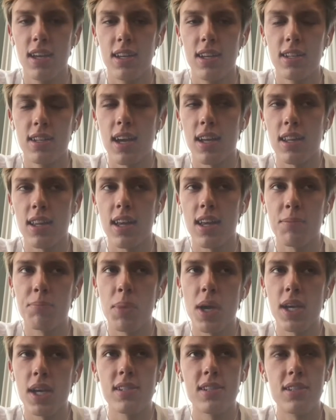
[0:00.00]
kind of like
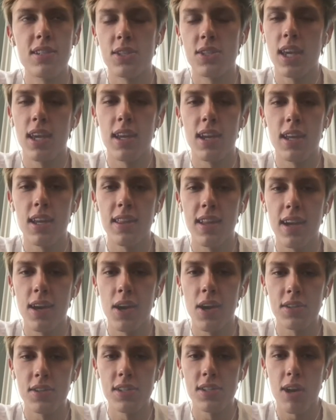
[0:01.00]
best to just get in there
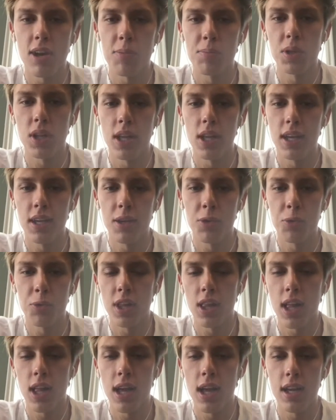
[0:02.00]
and start playing and
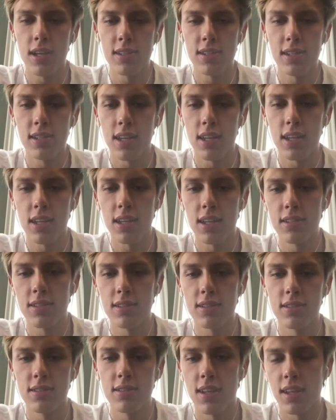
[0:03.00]
realize that
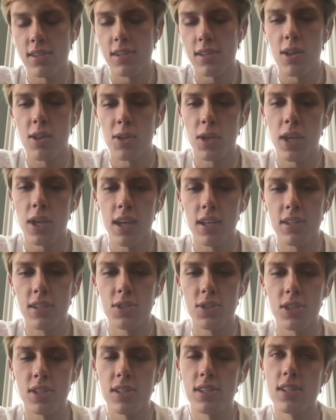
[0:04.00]
it's all okay.
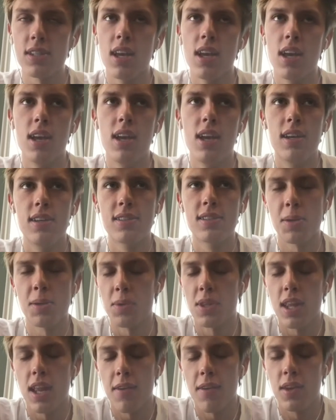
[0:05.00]
It's just
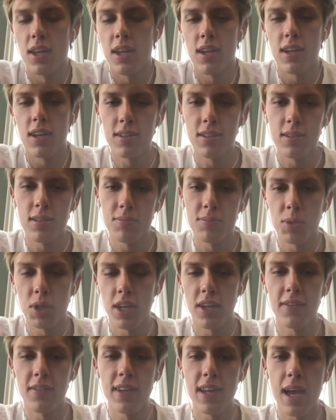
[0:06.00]
something that I've done
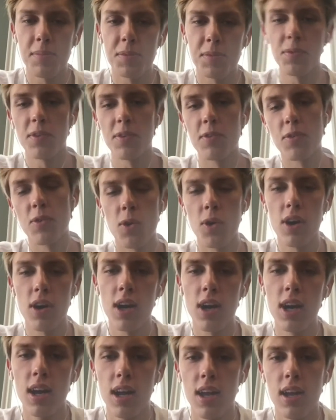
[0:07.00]
plenty of times
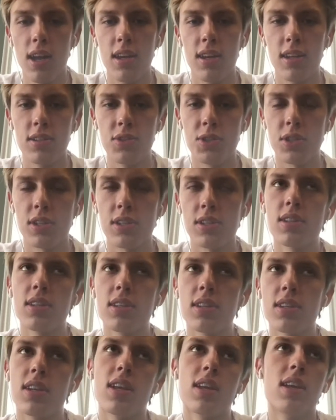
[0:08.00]
before.
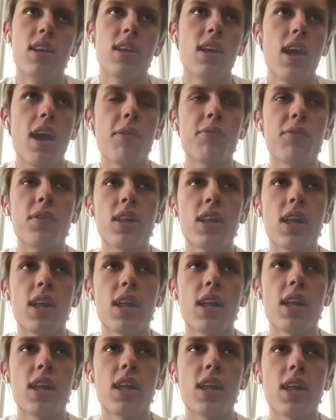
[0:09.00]
Just, I feel
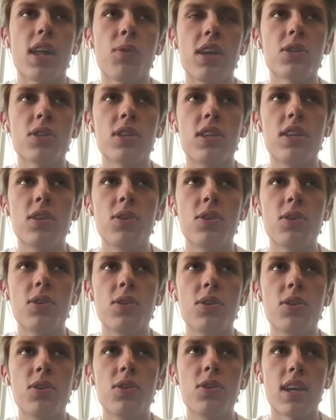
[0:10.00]
like what I
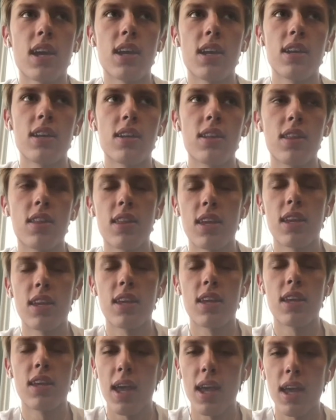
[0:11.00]
usually do is I just kind
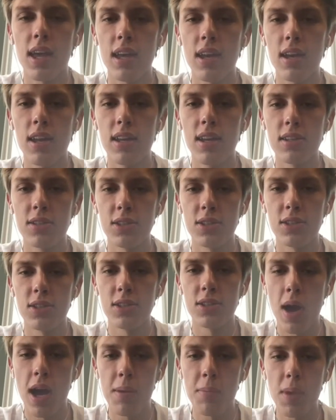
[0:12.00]
of think in my head,
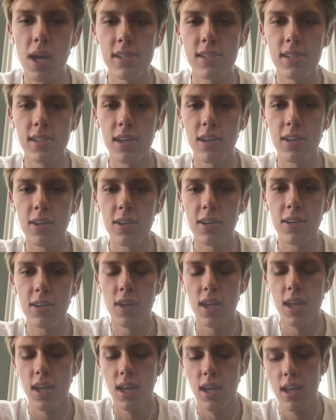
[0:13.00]
just remind
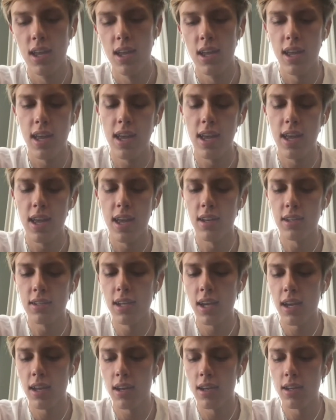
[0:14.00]
myself
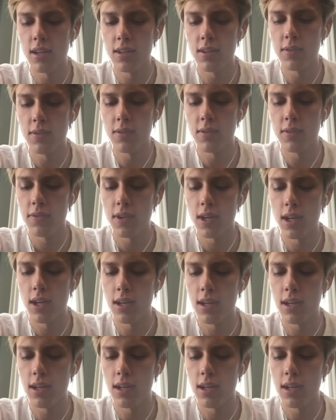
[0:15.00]
and kind of,